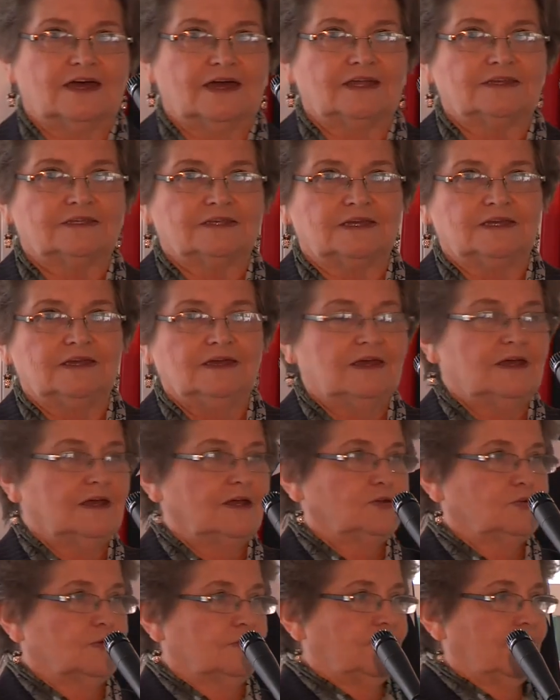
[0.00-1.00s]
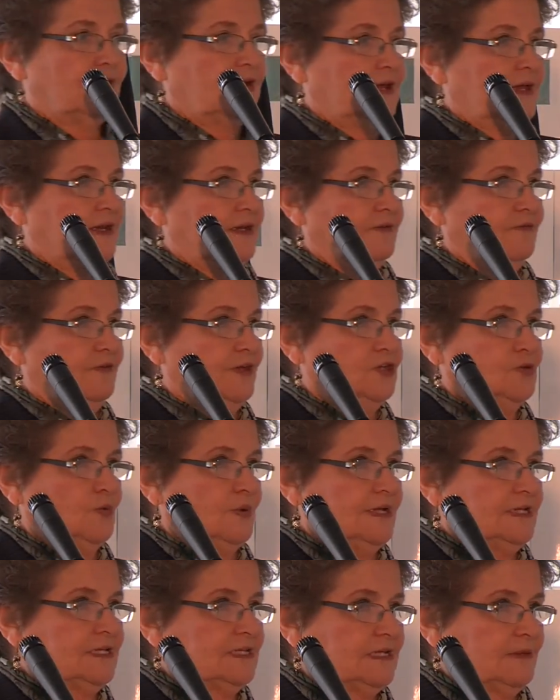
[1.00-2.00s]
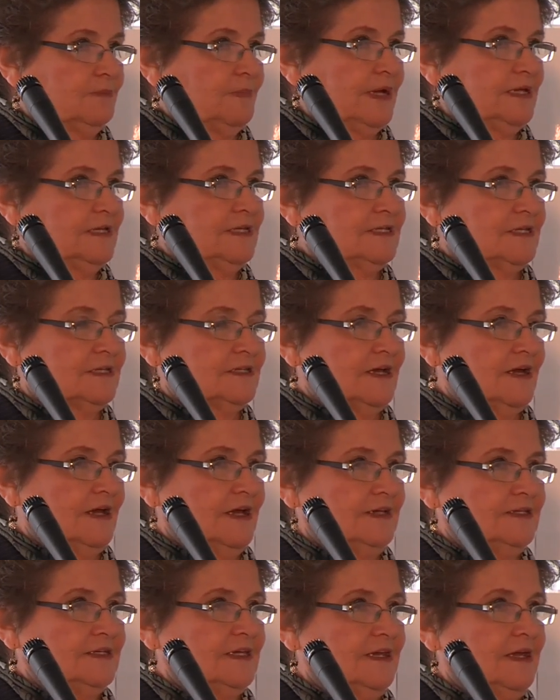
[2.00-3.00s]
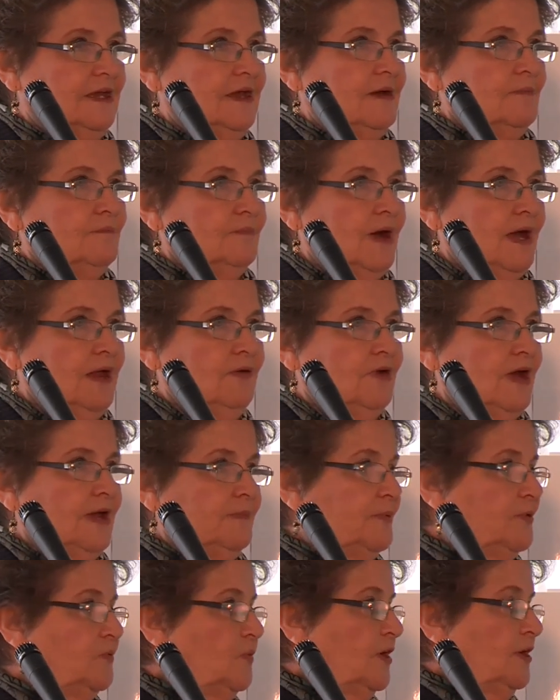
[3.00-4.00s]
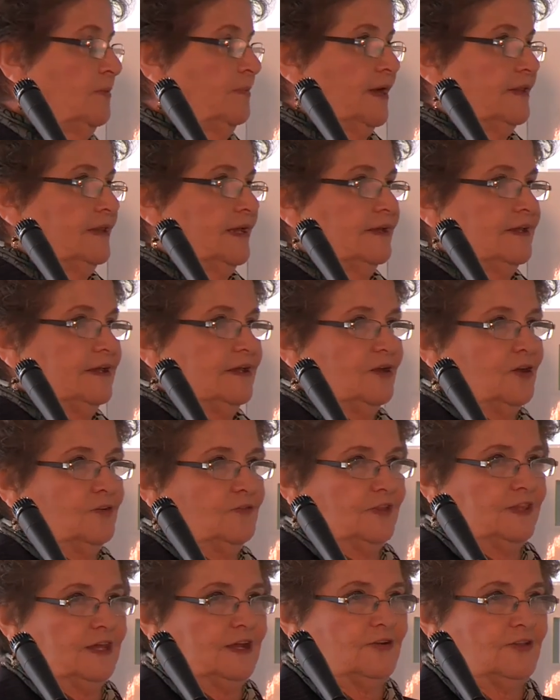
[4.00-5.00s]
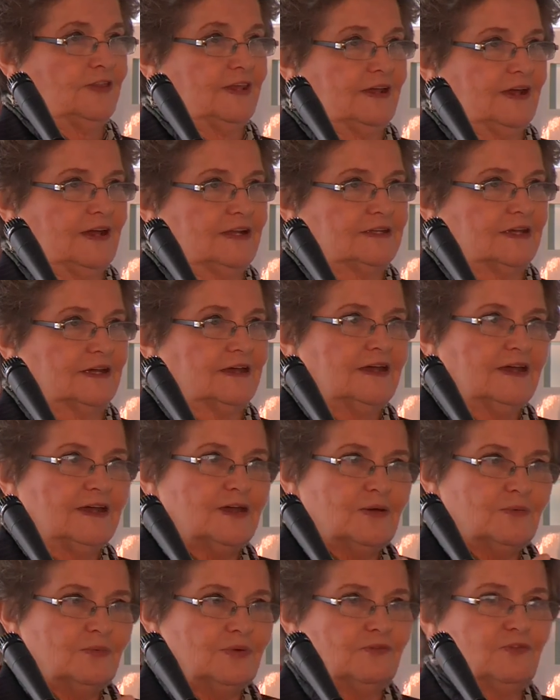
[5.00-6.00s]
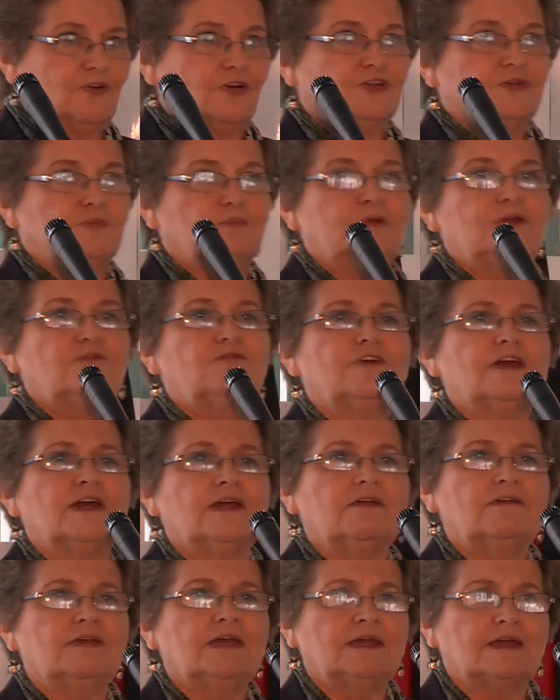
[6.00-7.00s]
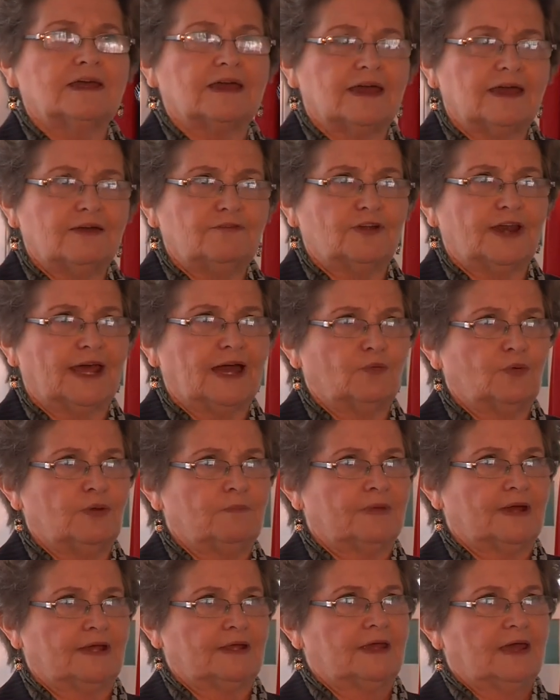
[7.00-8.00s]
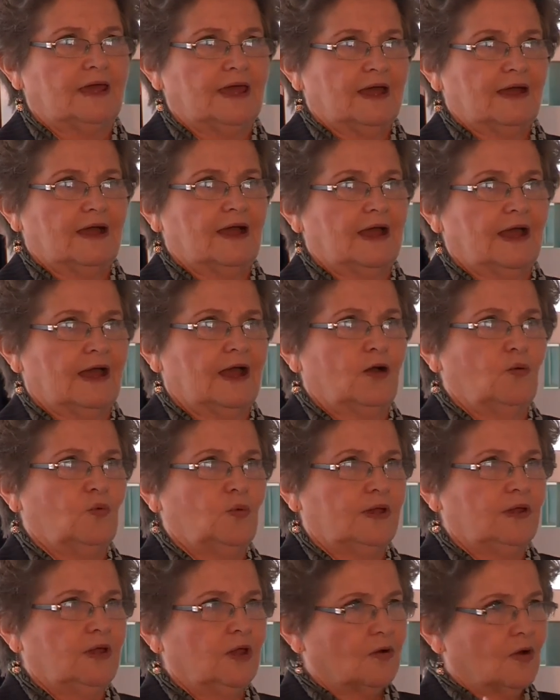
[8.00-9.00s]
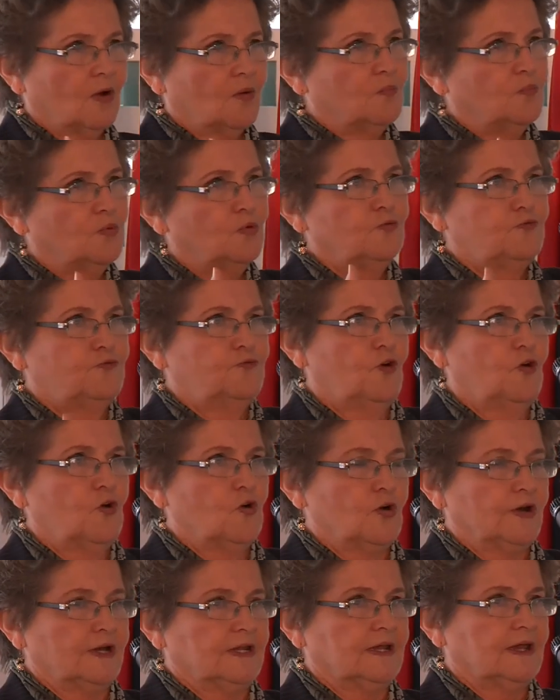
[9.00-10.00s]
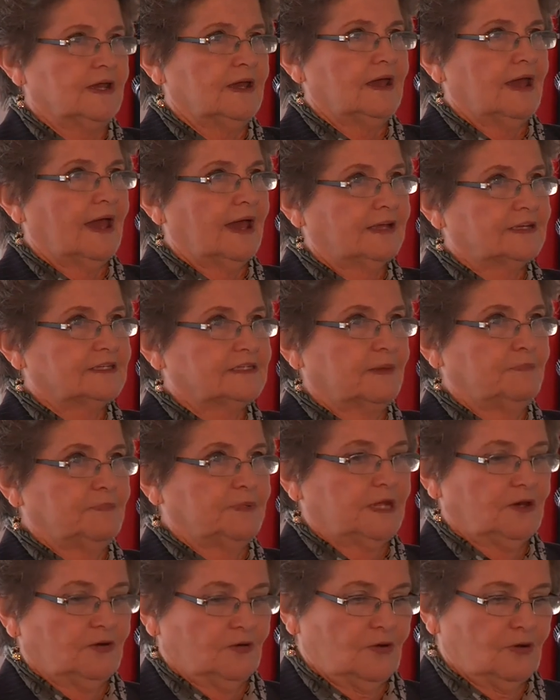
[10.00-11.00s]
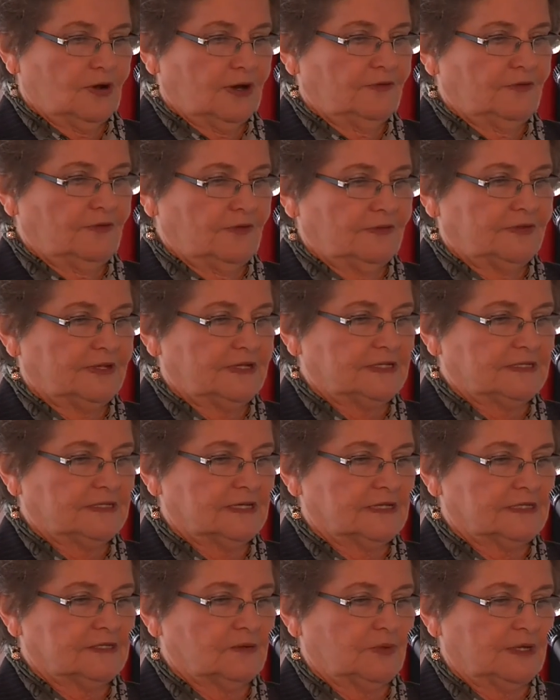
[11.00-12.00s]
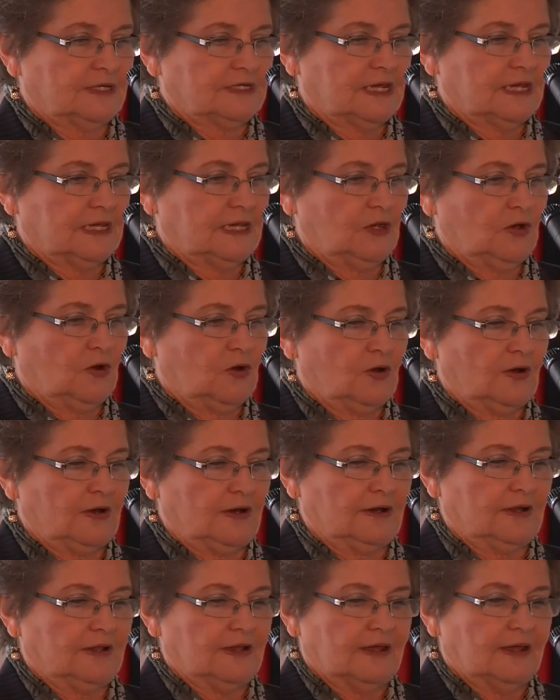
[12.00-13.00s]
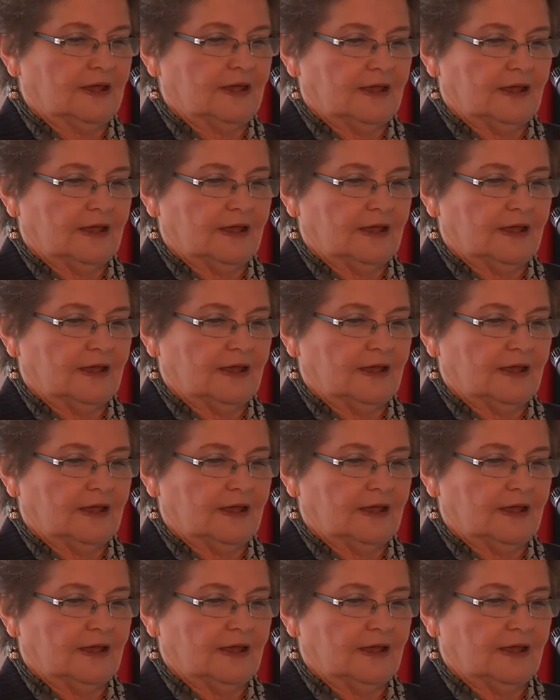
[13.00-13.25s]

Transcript: society to a very individualistic-based society. My right, but what about that kid over there in the gutter? We've got to be very careful how we move forward, accepting all of these things that we're taking on.